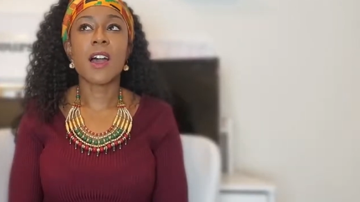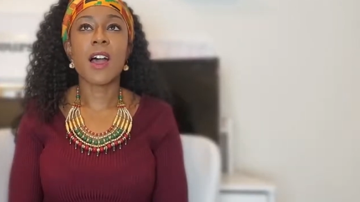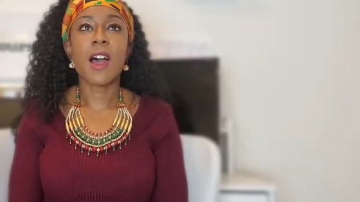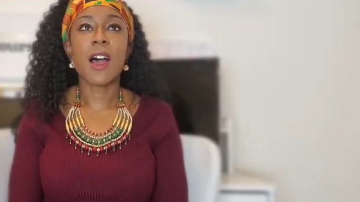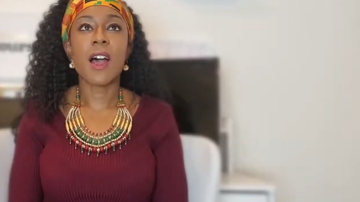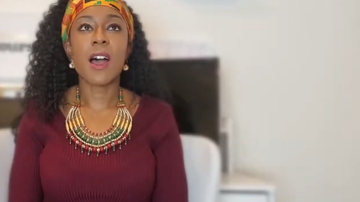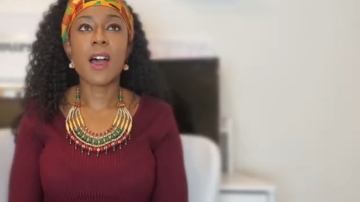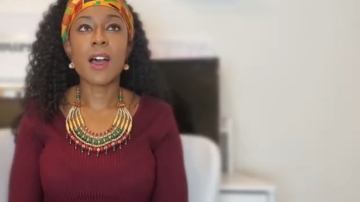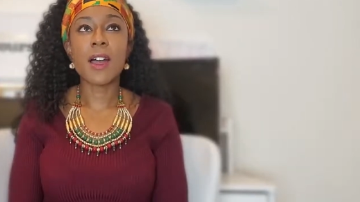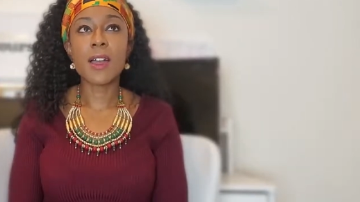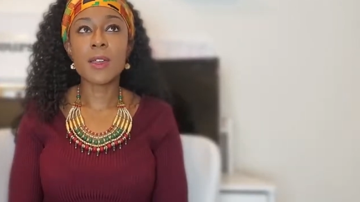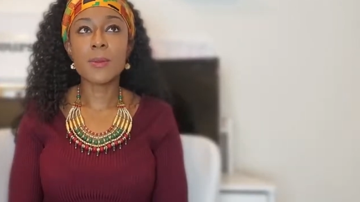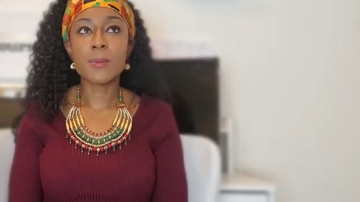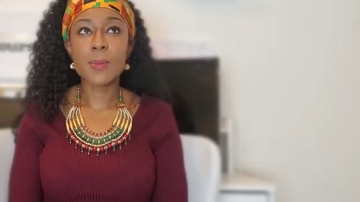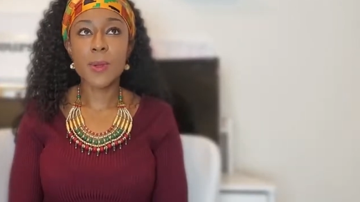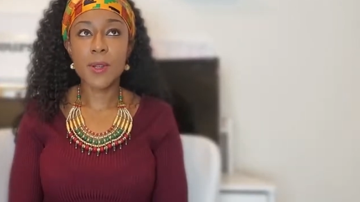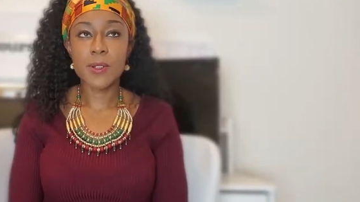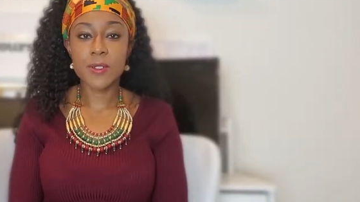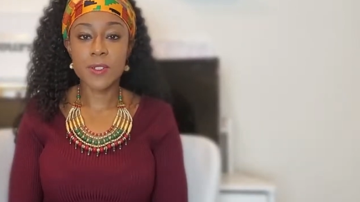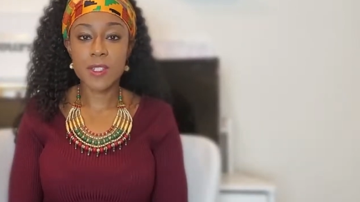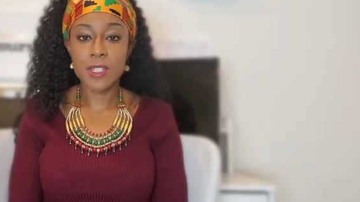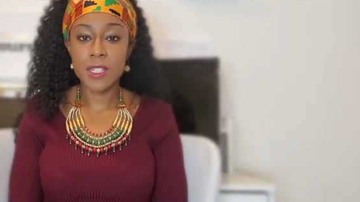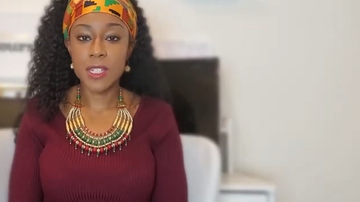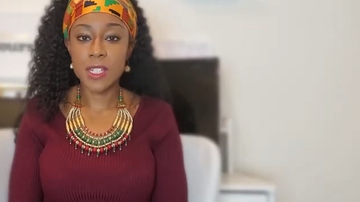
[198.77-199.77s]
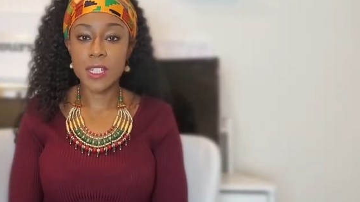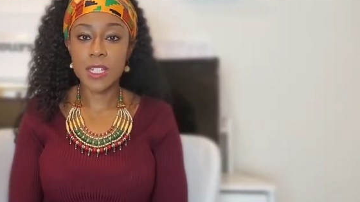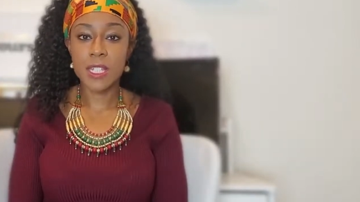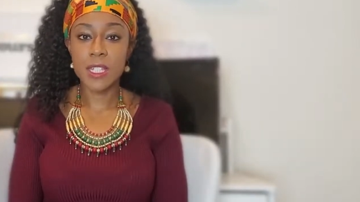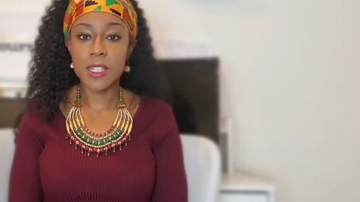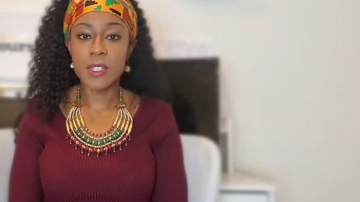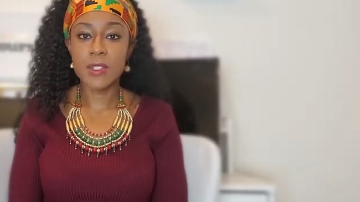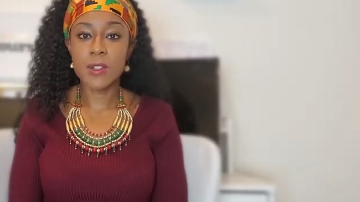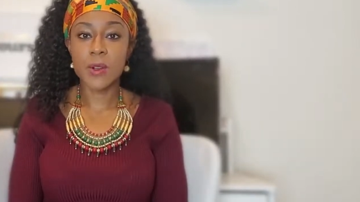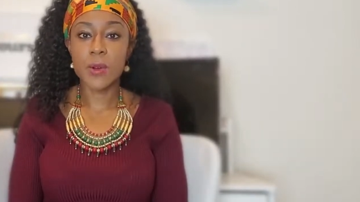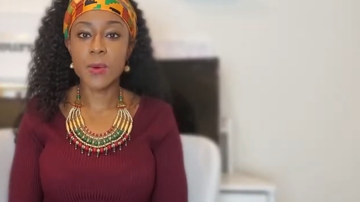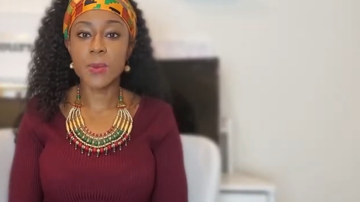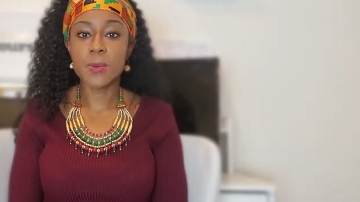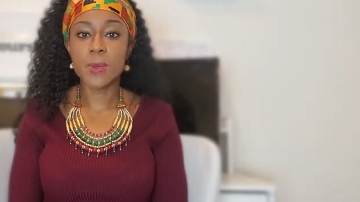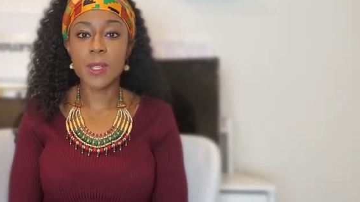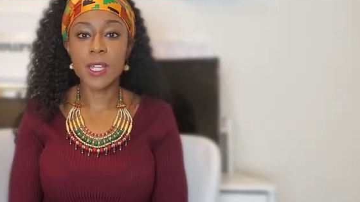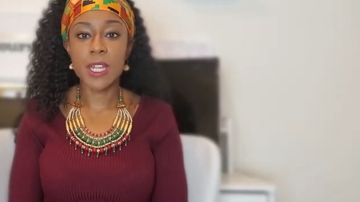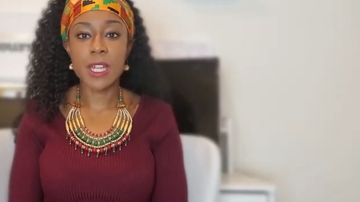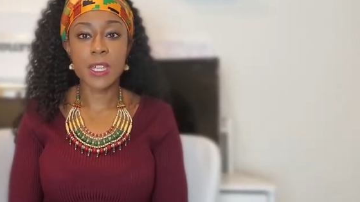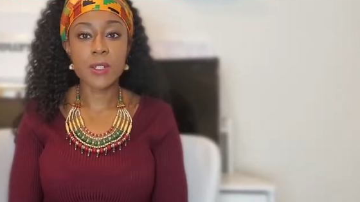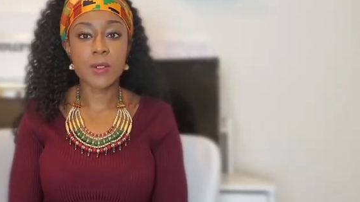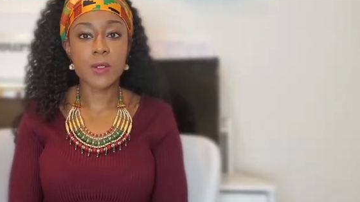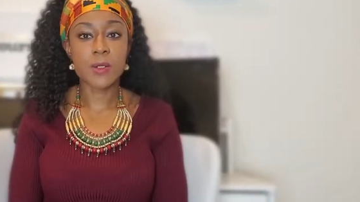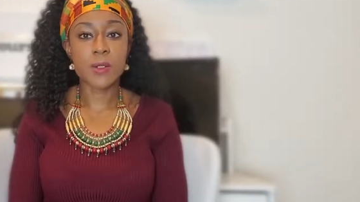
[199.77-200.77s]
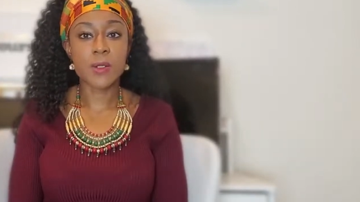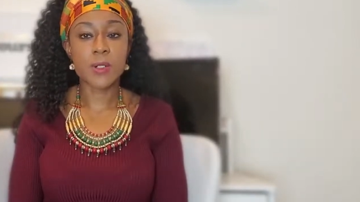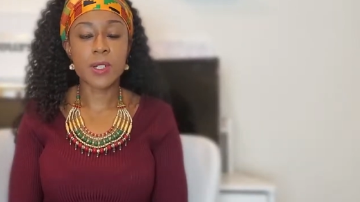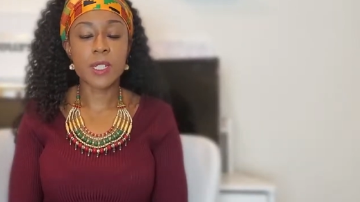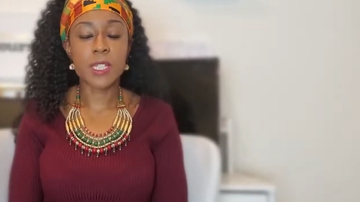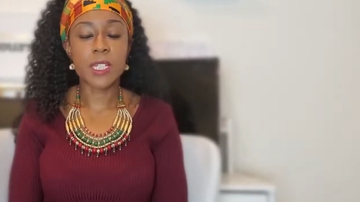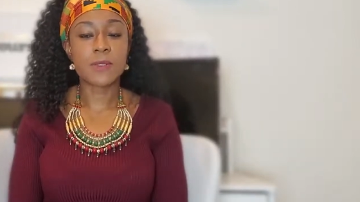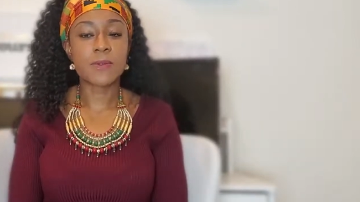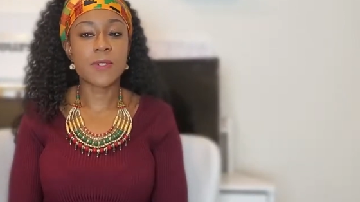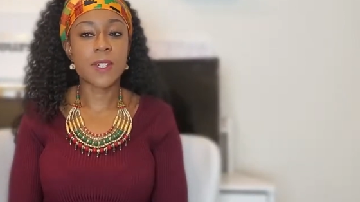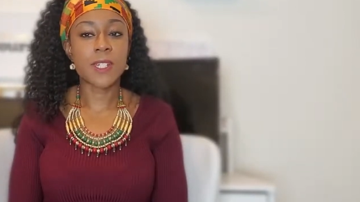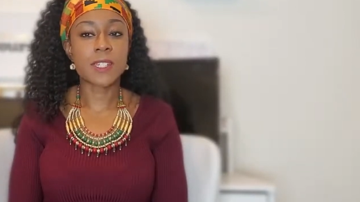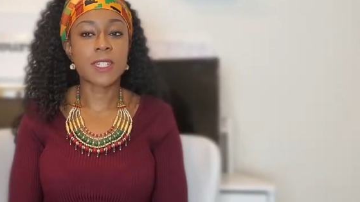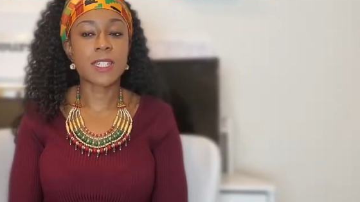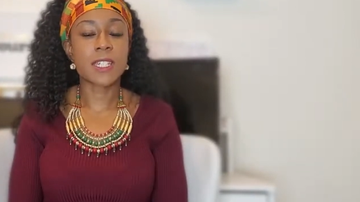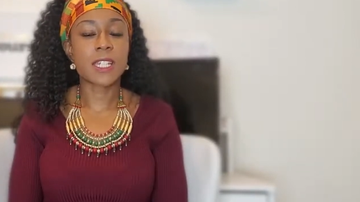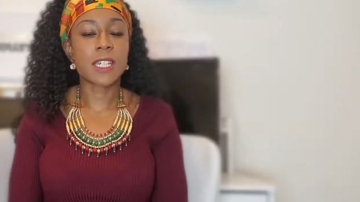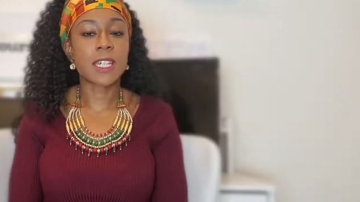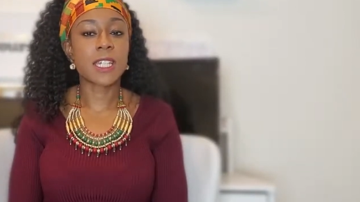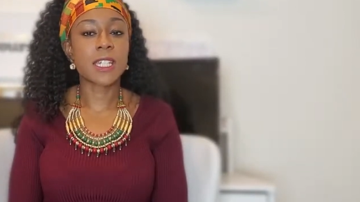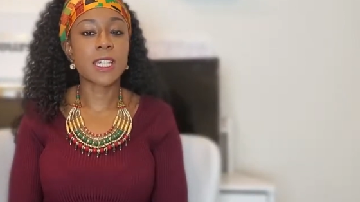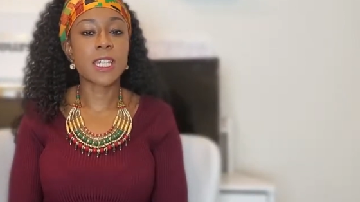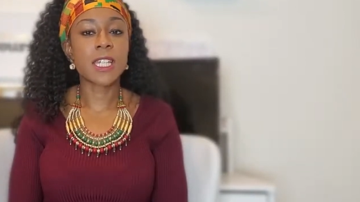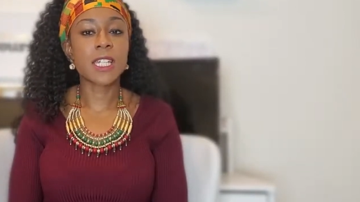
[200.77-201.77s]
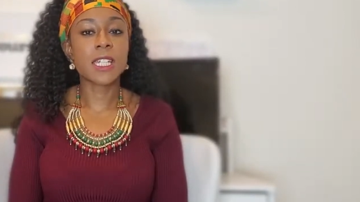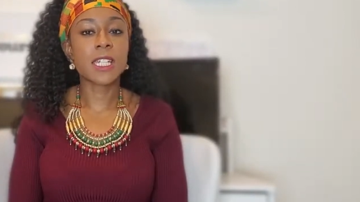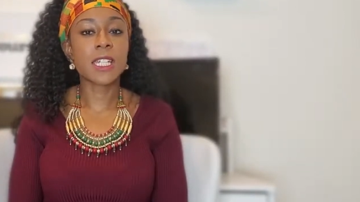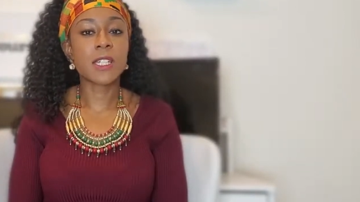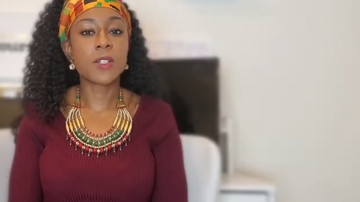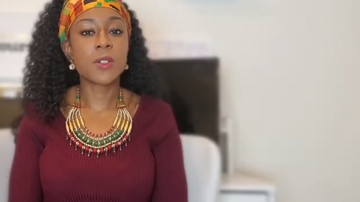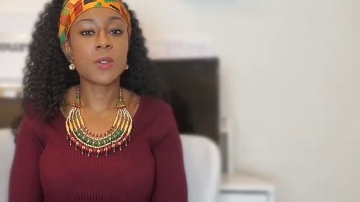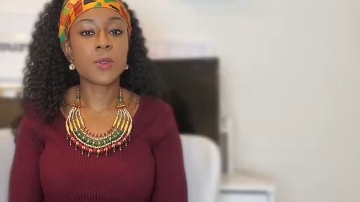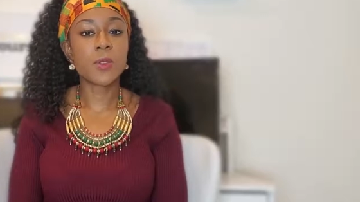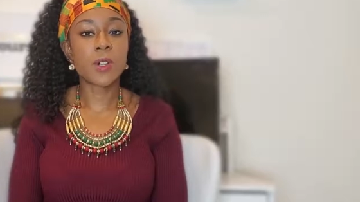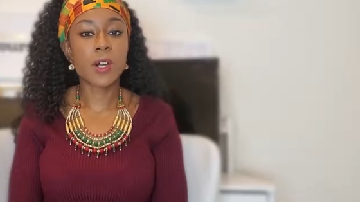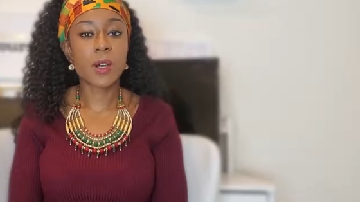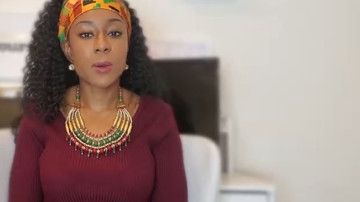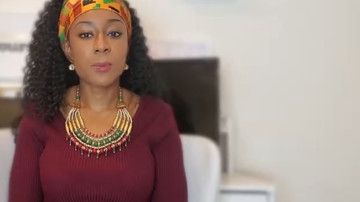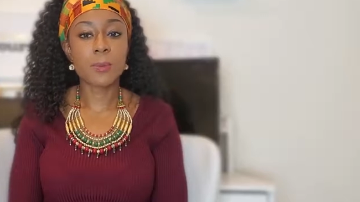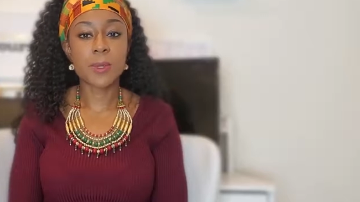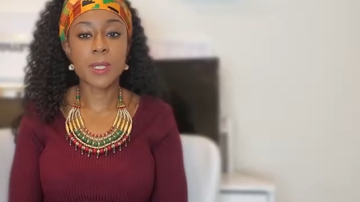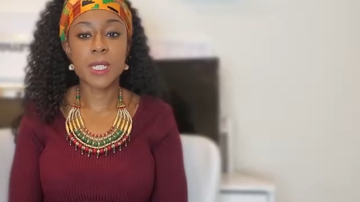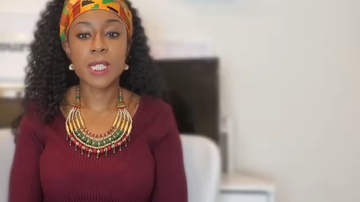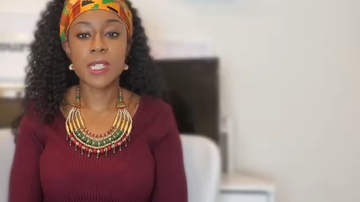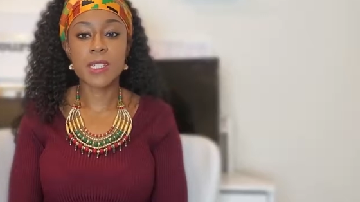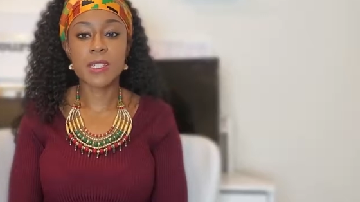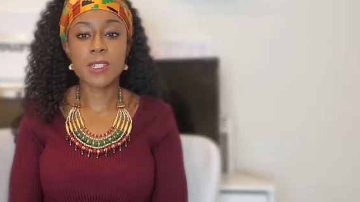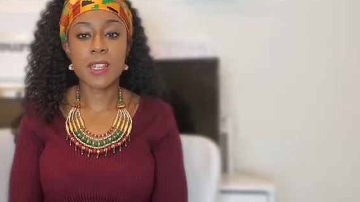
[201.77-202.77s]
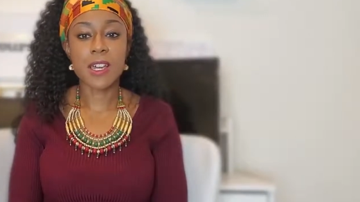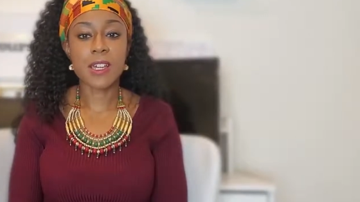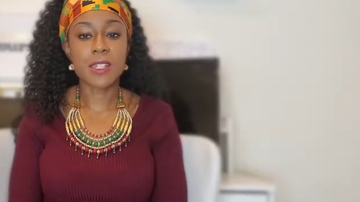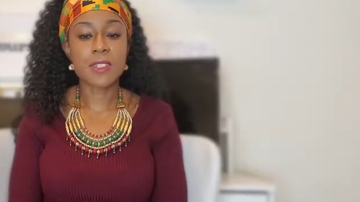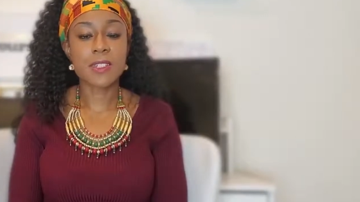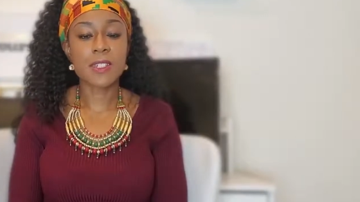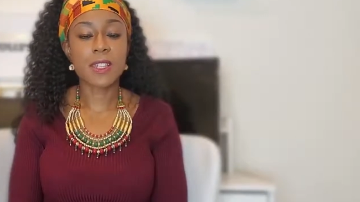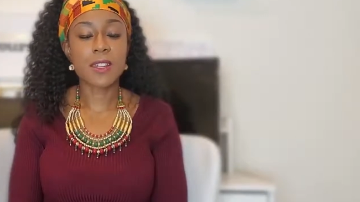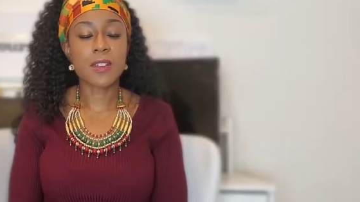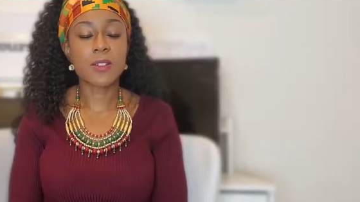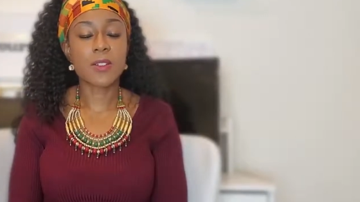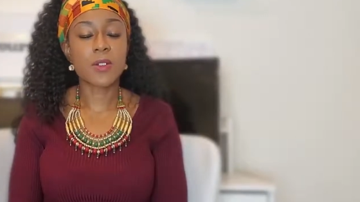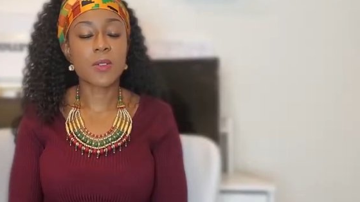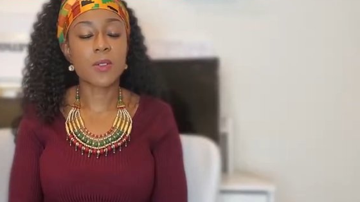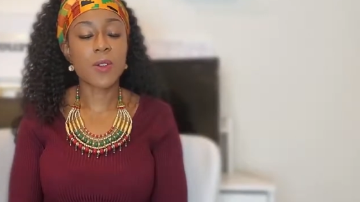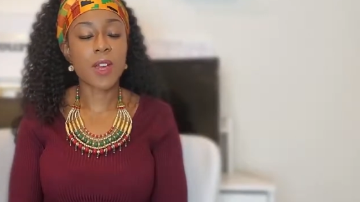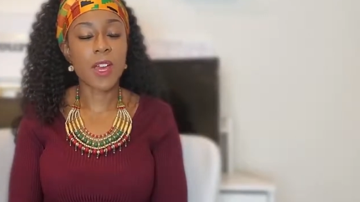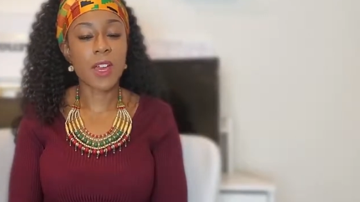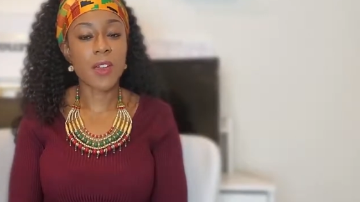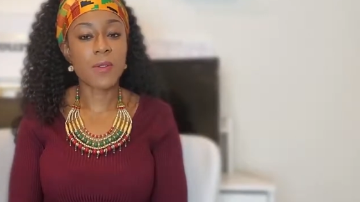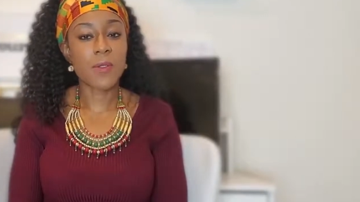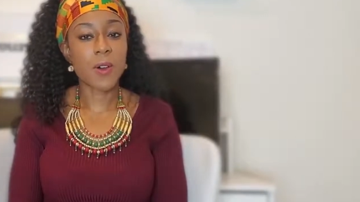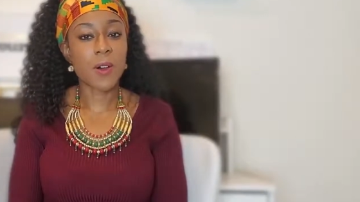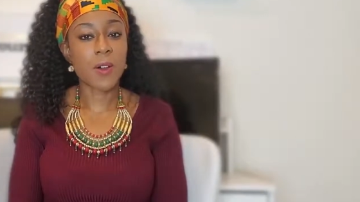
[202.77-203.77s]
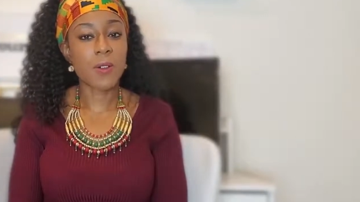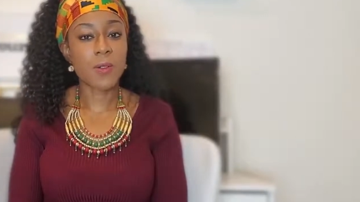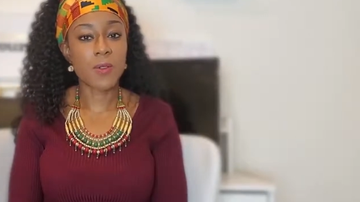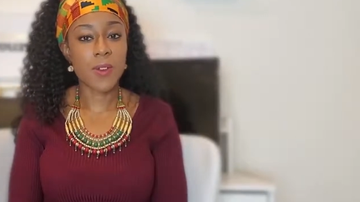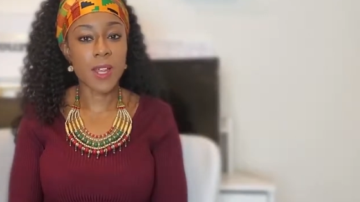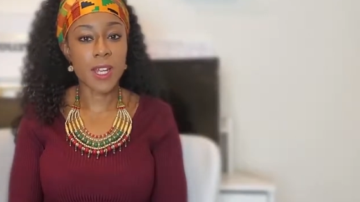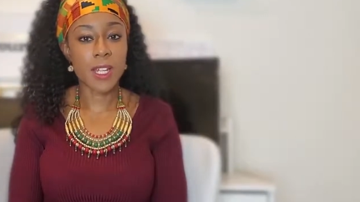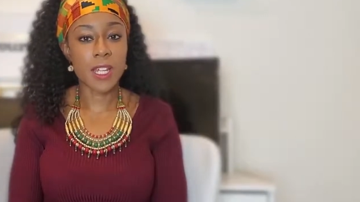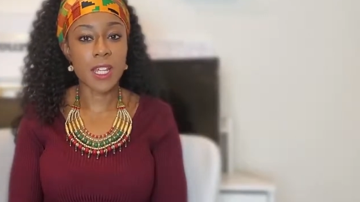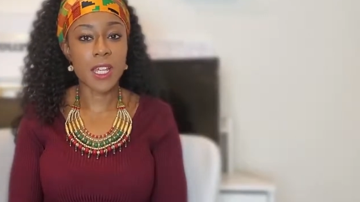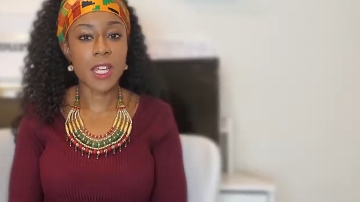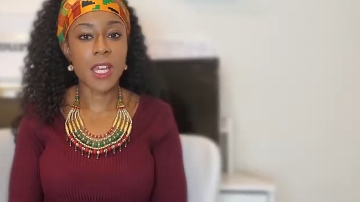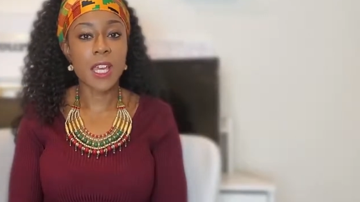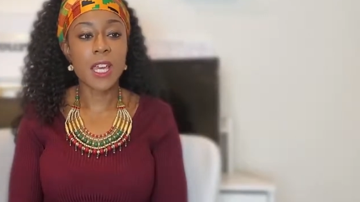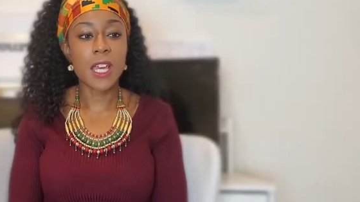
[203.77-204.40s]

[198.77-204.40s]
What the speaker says: I personally don't plan on investing in any new company stocks that I don't have already,